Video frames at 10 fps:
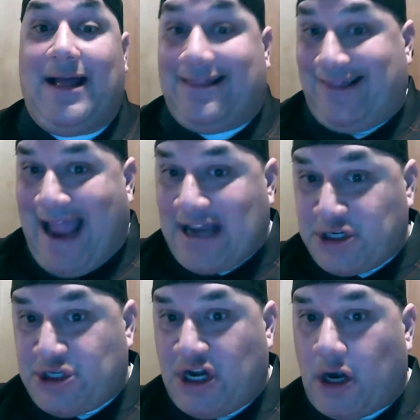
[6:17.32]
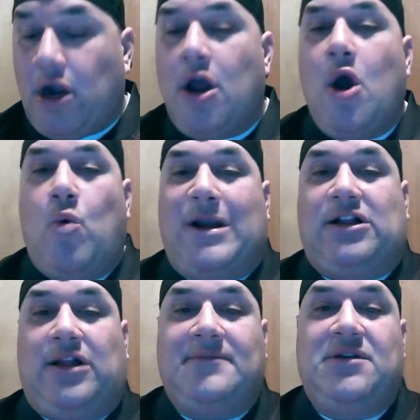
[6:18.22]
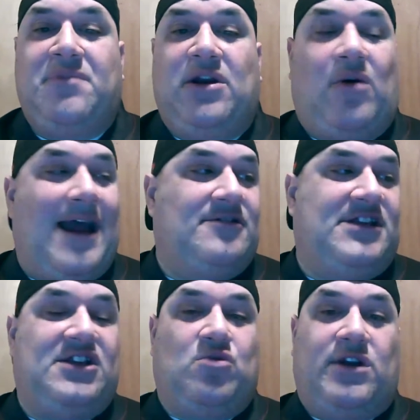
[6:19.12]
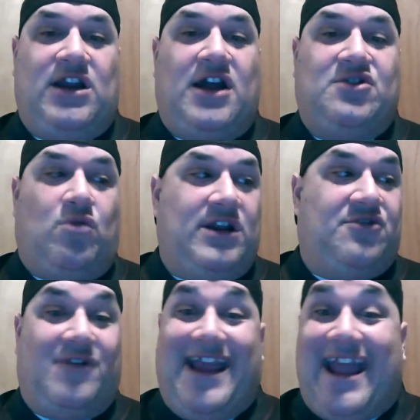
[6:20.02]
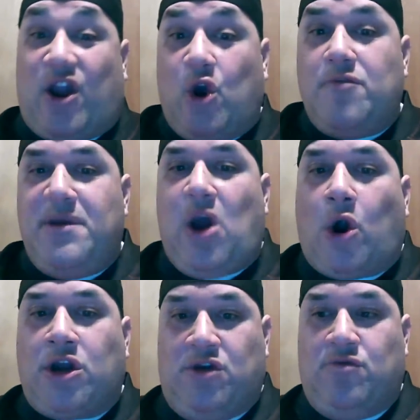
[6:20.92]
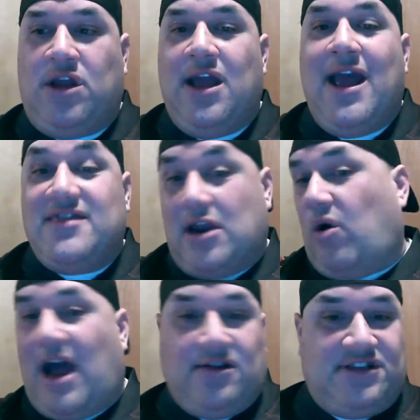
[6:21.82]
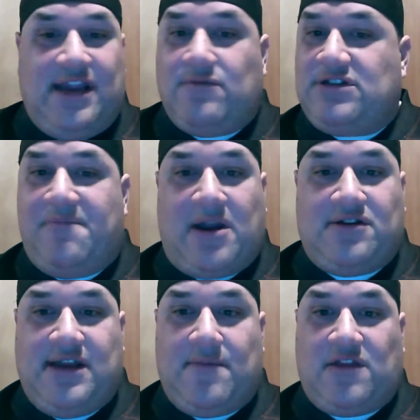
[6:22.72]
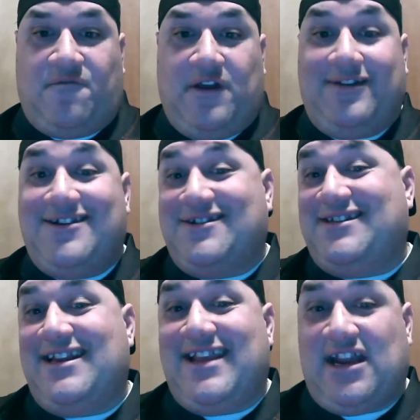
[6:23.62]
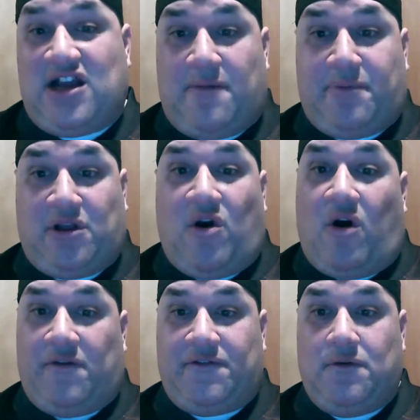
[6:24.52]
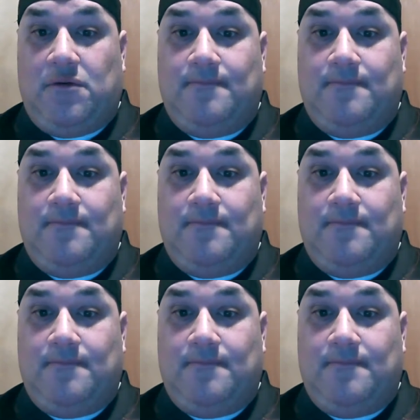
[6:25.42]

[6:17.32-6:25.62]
Last year, when Clemson beat Ohio State 29-23, it could be argued that Ohio State was the better team on the field and just didn't get a couple of calls.